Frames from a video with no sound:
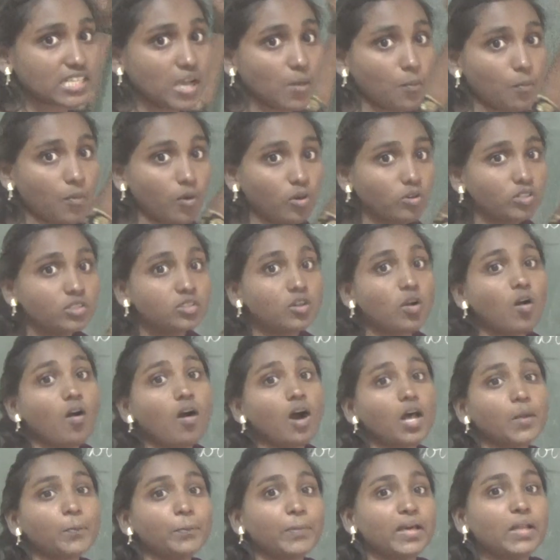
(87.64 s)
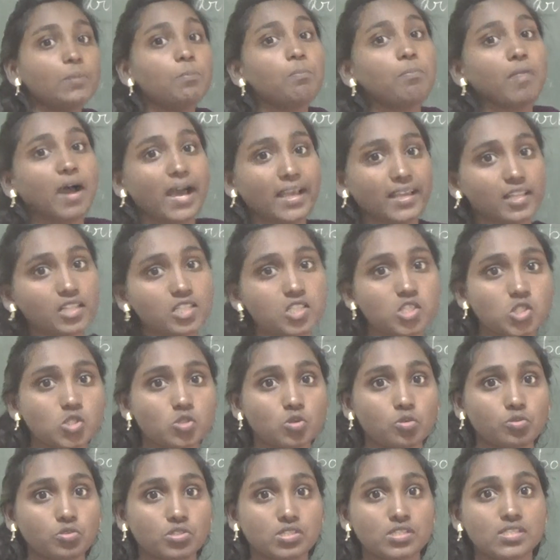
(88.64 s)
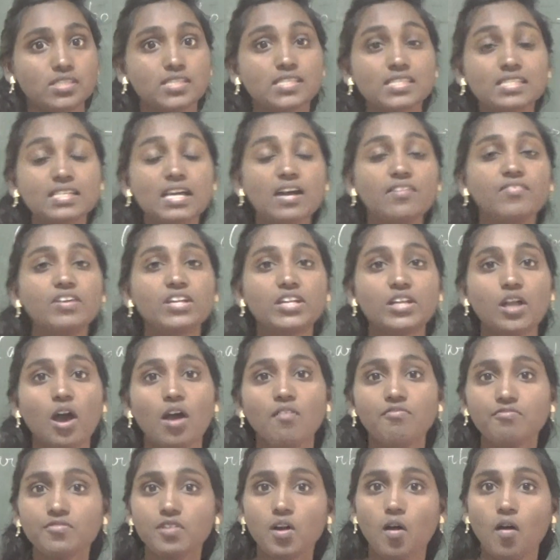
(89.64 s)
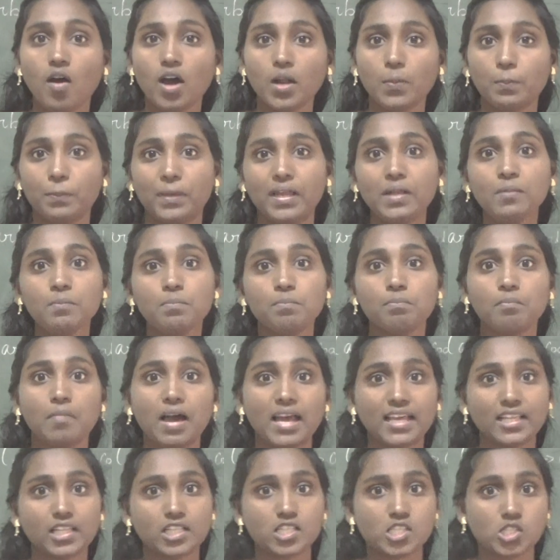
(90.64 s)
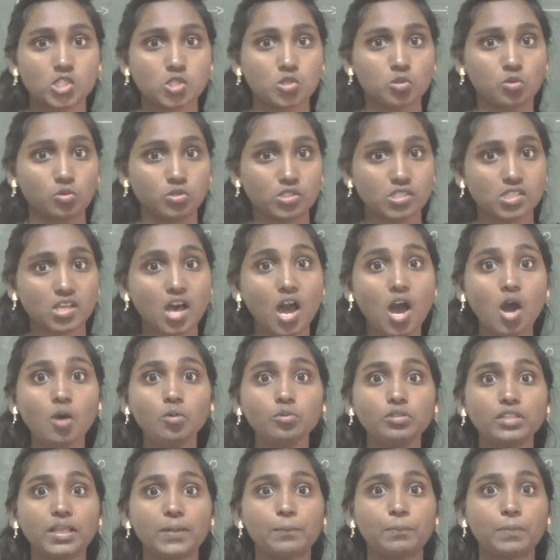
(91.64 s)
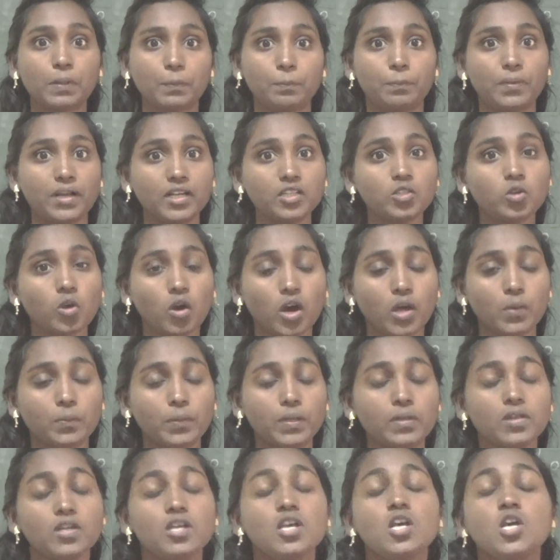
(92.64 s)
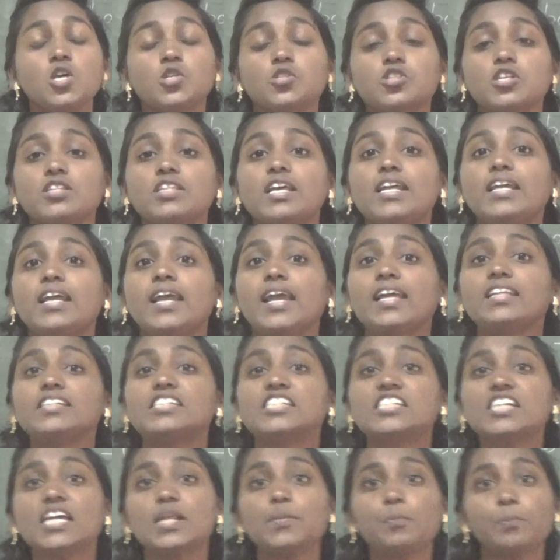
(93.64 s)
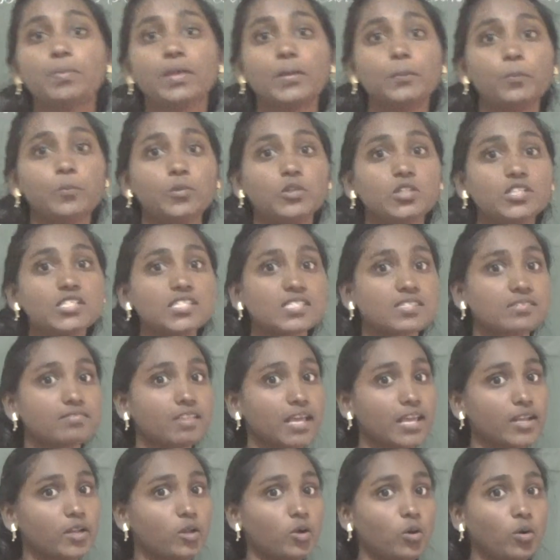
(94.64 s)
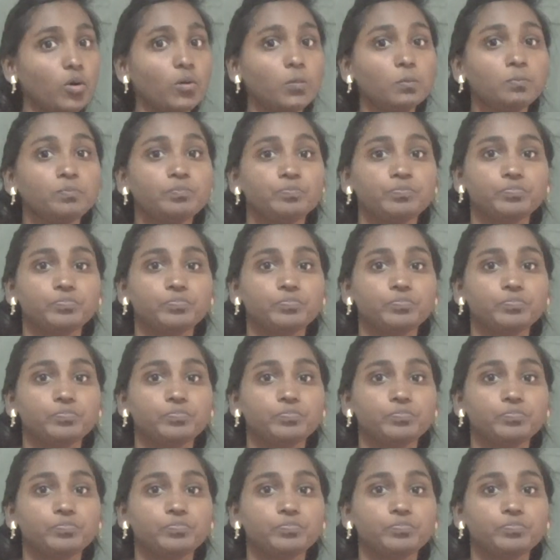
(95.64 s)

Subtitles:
about carbon milestones, discovery of carbon milestones, how they prepared carbon. So the ancient peoples, they know